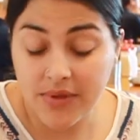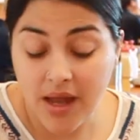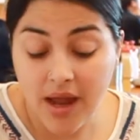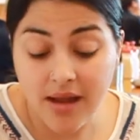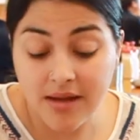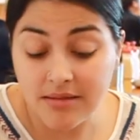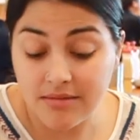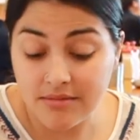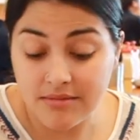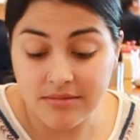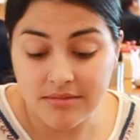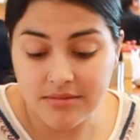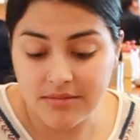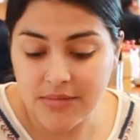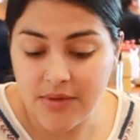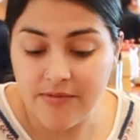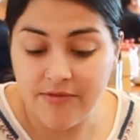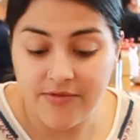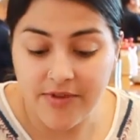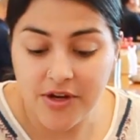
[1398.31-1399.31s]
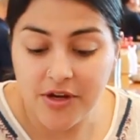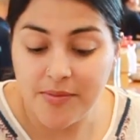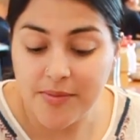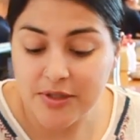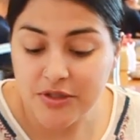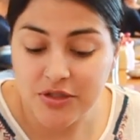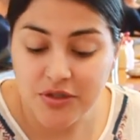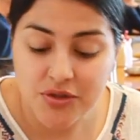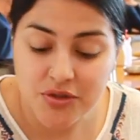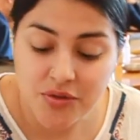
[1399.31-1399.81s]
I am very
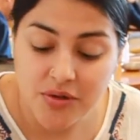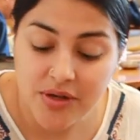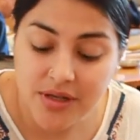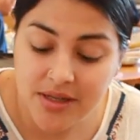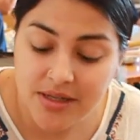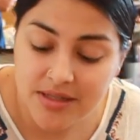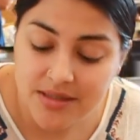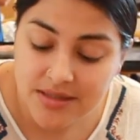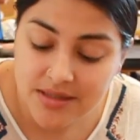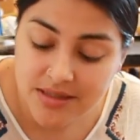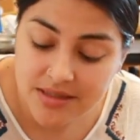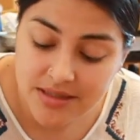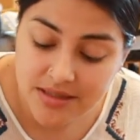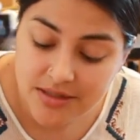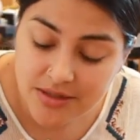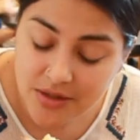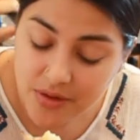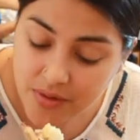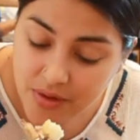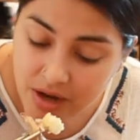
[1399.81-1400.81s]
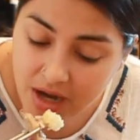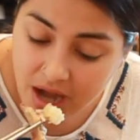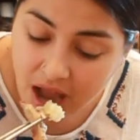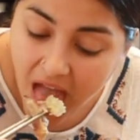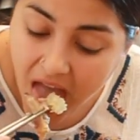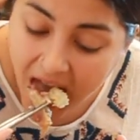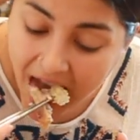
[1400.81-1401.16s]
much enjoying this. This is so good.